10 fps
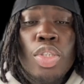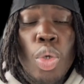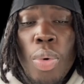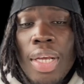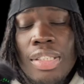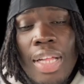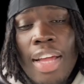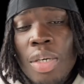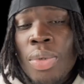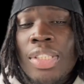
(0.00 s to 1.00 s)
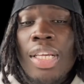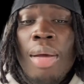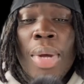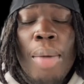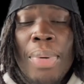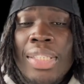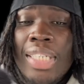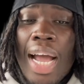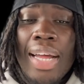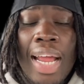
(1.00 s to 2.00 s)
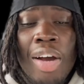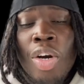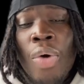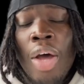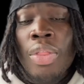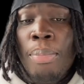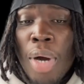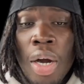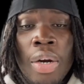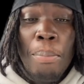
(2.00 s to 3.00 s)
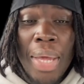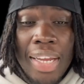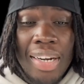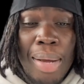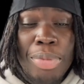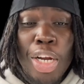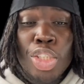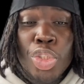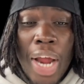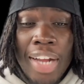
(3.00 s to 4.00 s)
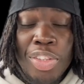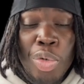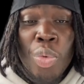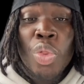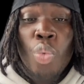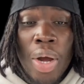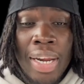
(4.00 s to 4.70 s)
weeks later, we see him helping John out around the barn, picking up their tractor with one